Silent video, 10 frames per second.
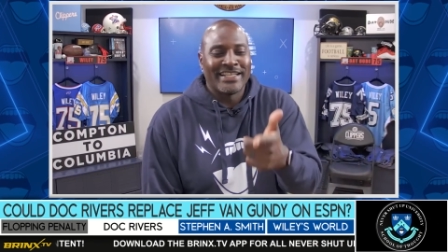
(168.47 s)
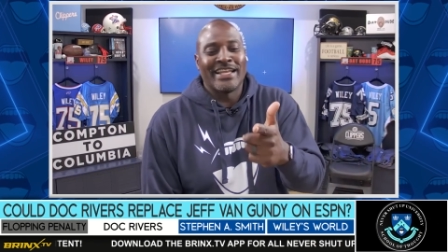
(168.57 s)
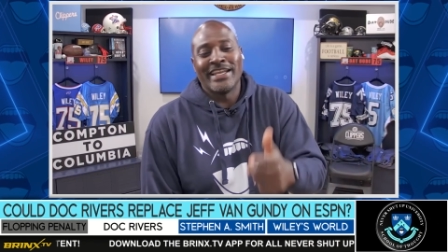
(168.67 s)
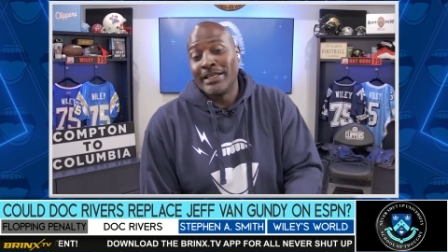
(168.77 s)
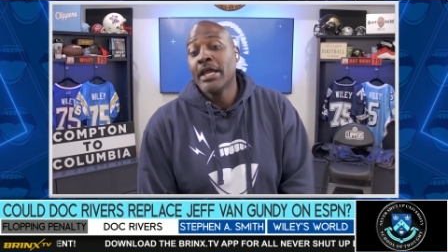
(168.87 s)

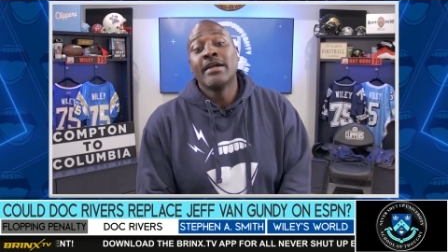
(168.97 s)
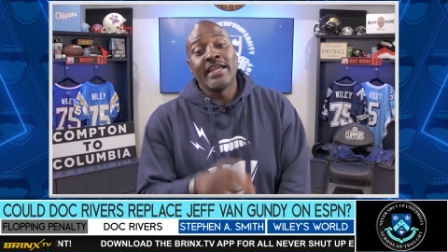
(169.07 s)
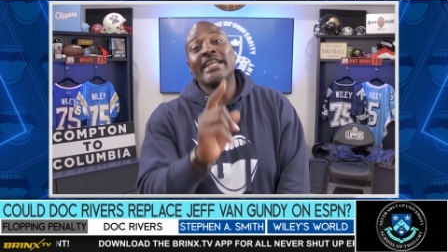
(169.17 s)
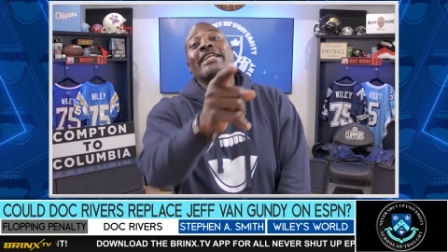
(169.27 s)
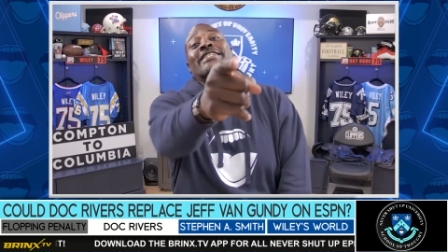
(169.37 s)
they need
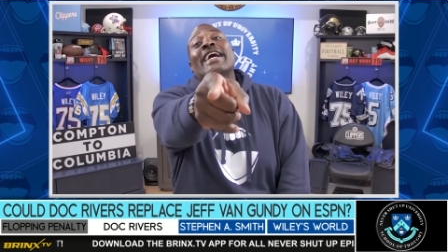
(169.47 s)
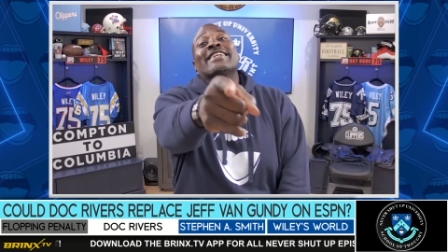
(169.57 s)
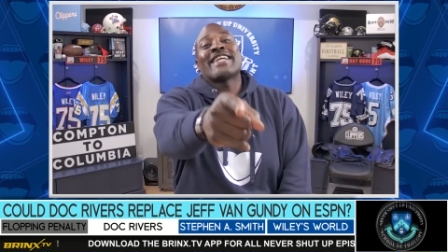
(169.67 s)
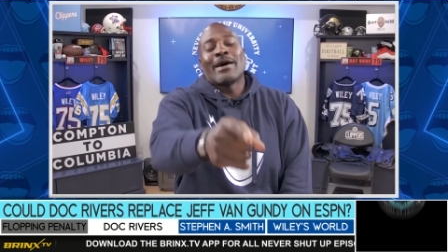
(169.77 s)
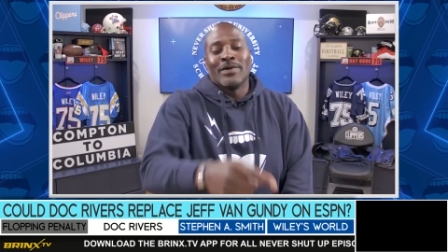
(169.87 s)
they need to
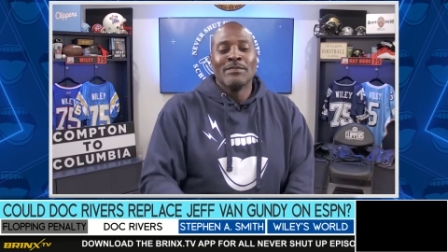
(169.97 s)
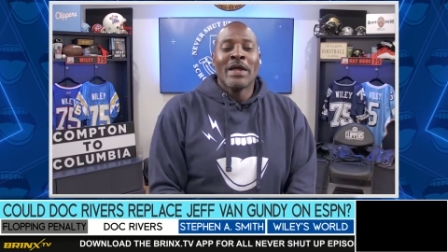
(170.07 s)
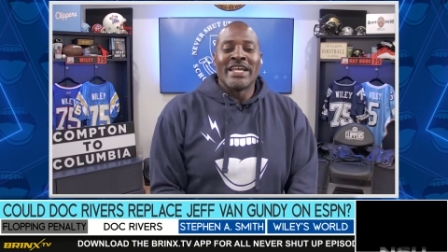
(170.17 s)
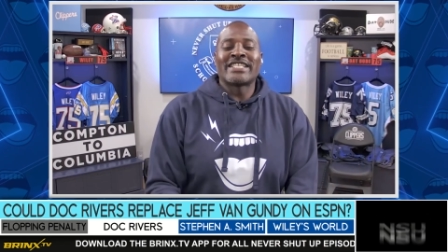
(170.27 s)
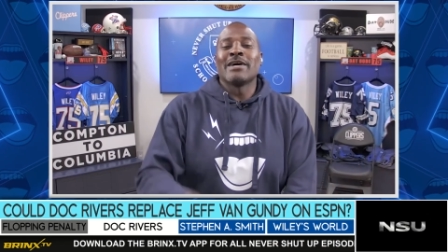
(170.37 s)
change that one.
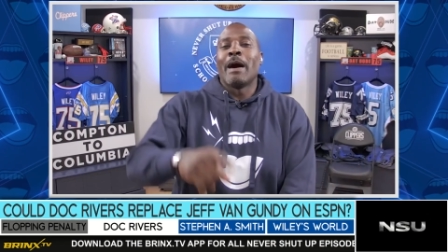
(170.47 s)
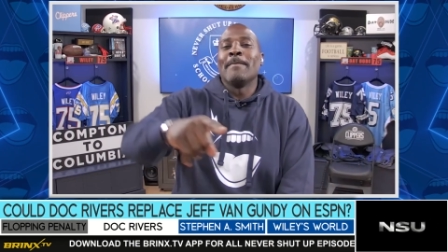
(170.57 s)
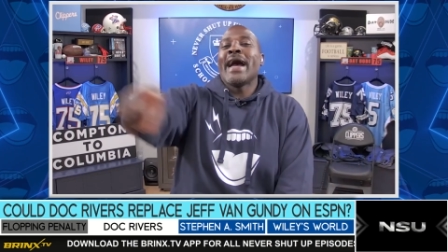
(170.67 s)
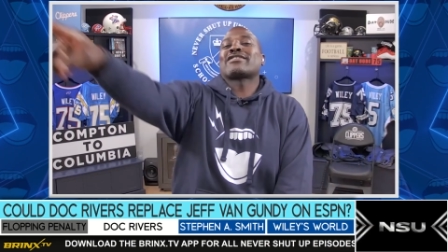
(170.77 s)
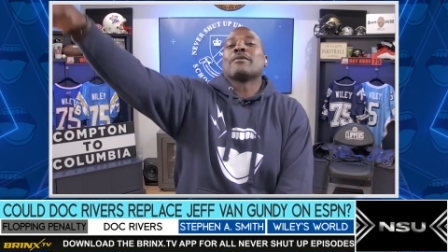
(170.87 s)
They talk
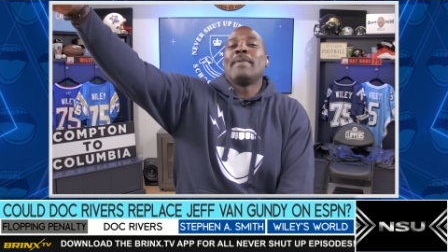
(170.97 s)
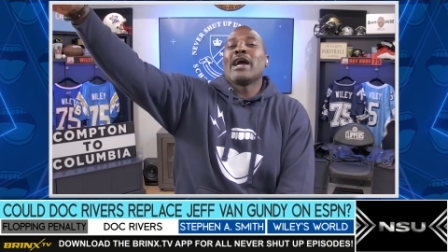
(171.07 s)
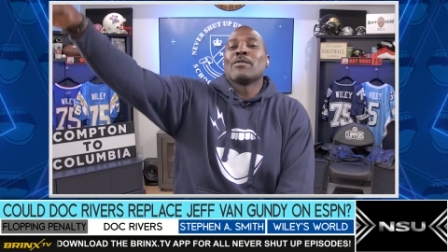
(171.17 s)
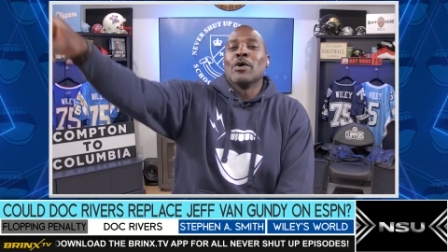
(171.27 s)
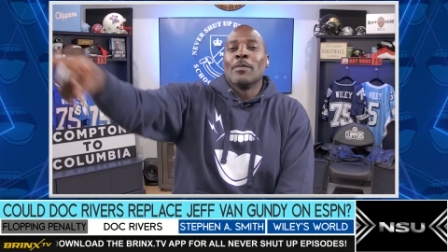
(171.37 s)
about master
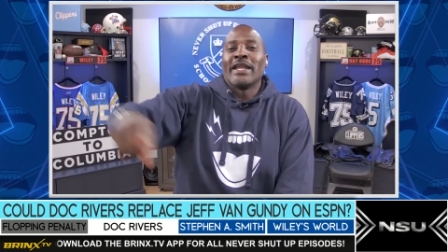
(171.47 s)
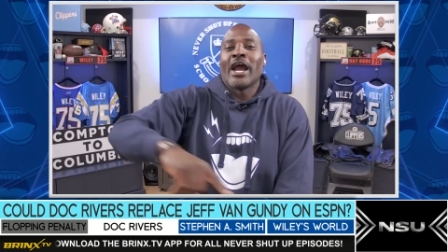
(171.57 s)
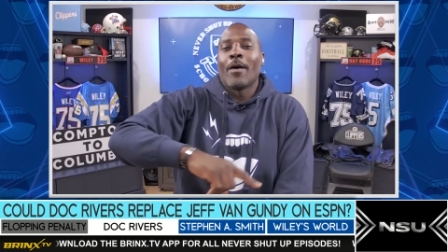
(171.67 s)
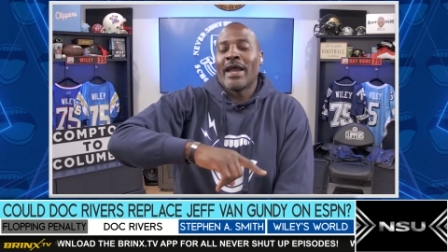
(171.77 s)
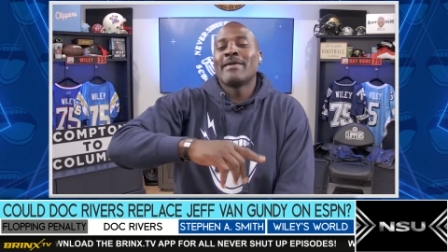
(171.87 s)
bedroom, and
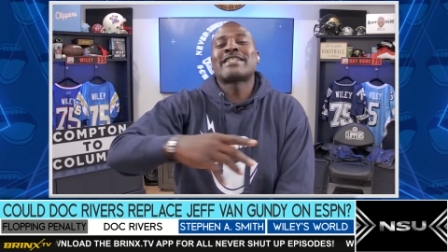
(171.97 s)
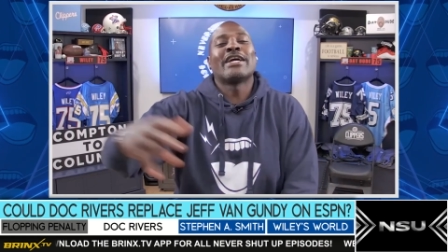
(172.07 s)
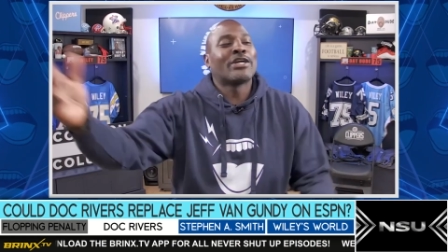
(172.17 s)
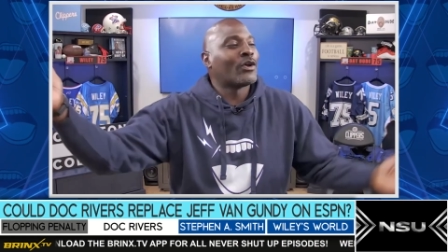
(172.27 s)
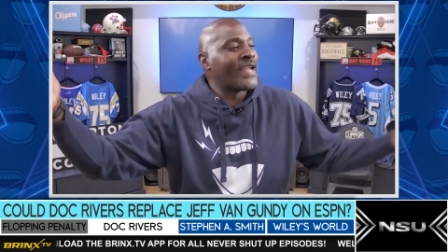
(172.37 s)
they all every
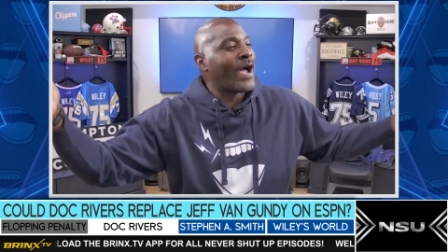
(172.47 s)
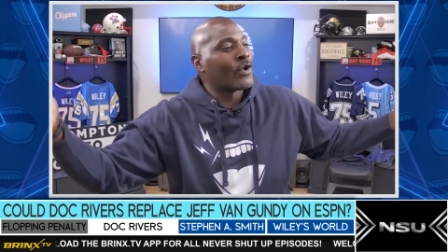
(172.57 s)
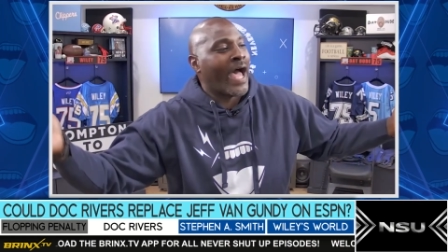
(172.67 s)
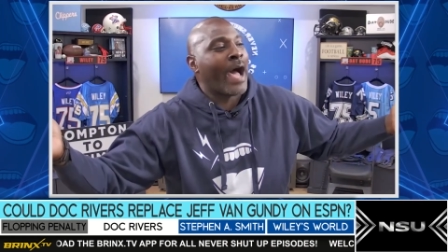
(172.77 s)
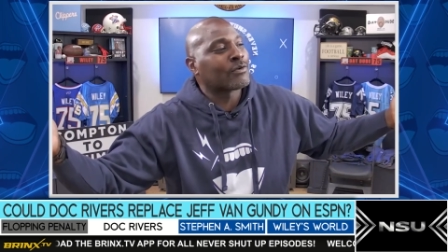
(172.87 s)
time you go now
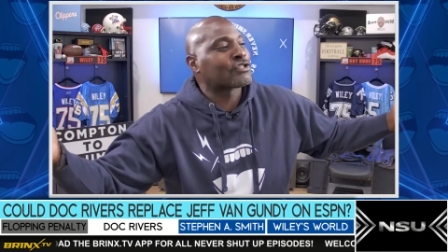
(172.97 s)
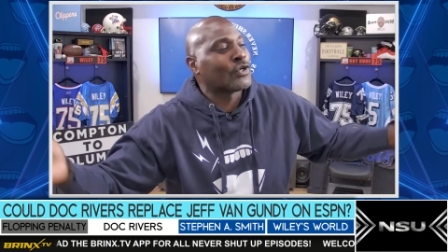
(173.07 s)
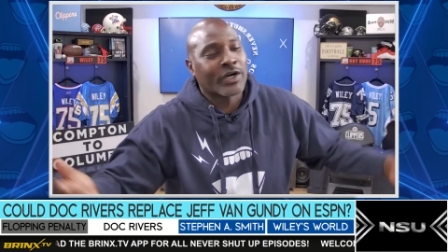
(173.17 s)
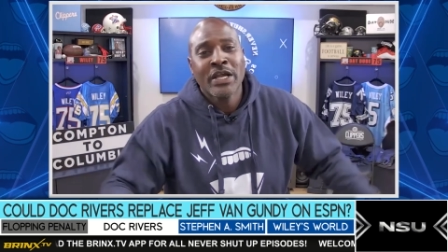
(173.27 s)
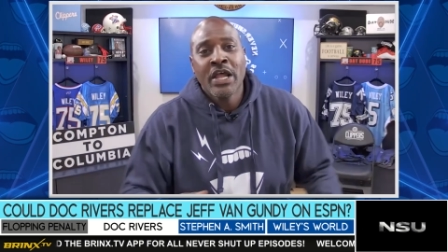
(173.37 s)
on a house
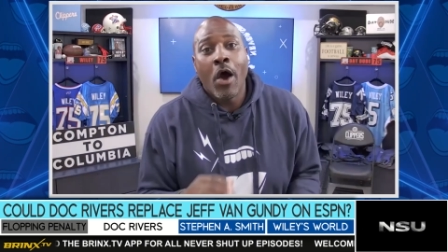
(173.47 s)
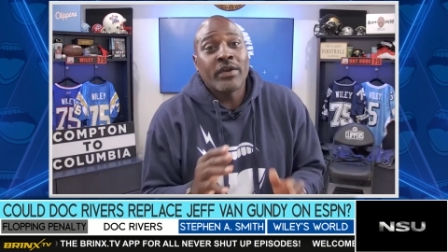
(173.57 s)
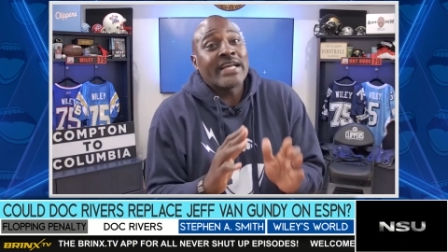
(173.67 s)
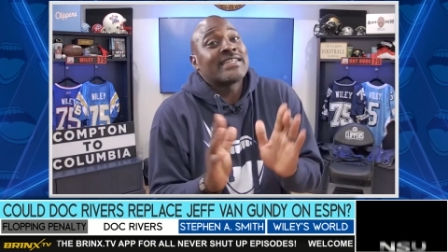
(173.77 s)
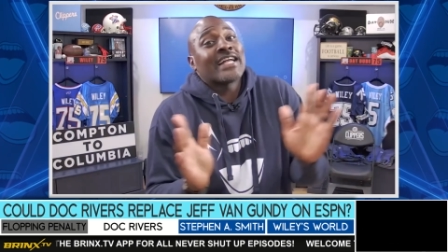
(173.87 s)
tour,
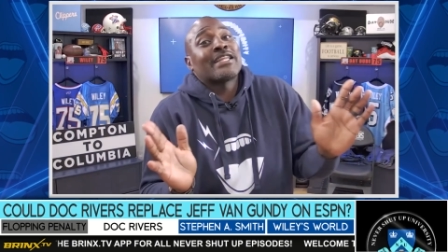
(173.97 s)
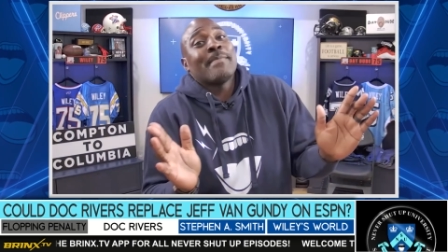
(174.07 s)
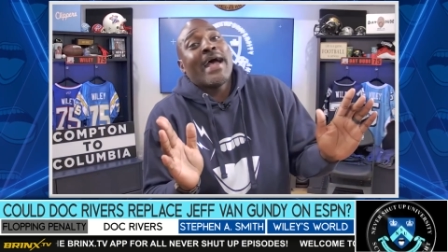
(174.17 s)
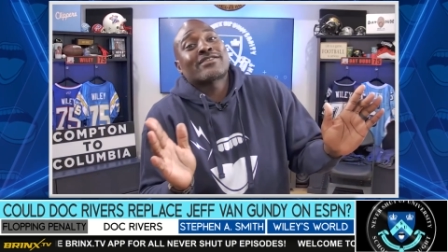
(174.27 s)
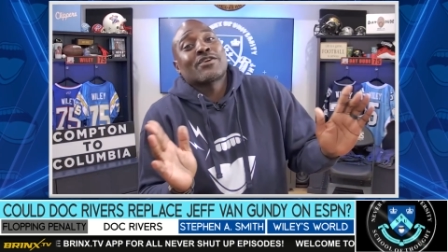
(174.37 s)
oh, that's not the
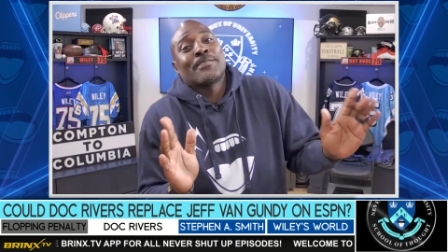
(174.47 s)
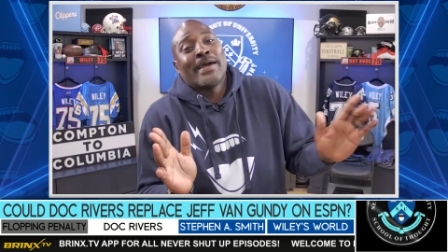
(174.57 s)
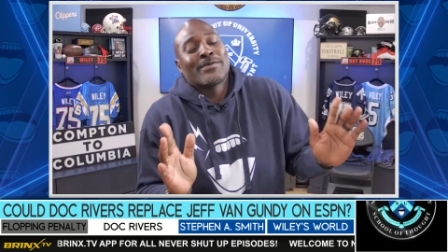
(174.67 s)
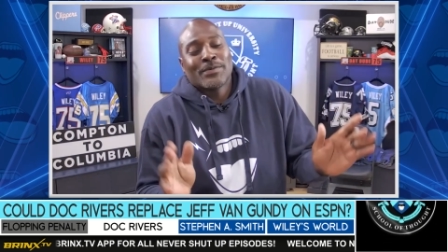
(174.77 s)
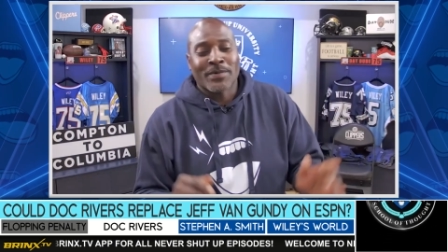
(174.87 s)
master
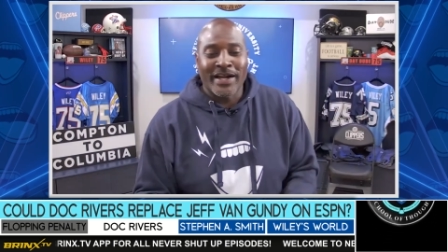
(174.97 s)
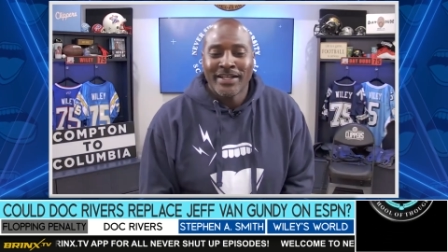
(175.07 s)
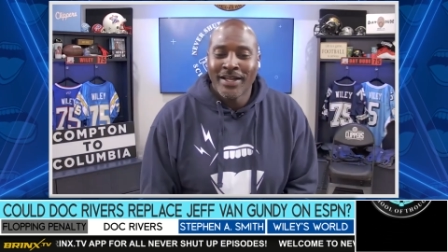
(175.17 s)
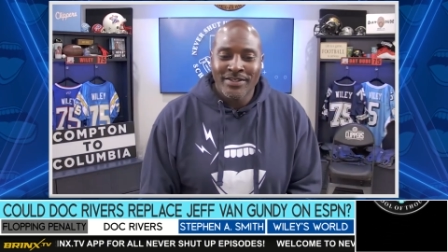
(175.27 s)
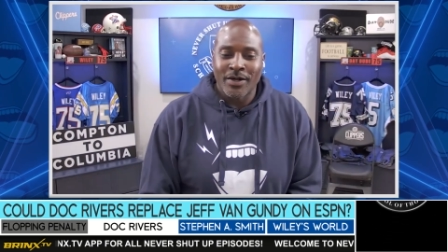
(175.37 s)
bedroom, right?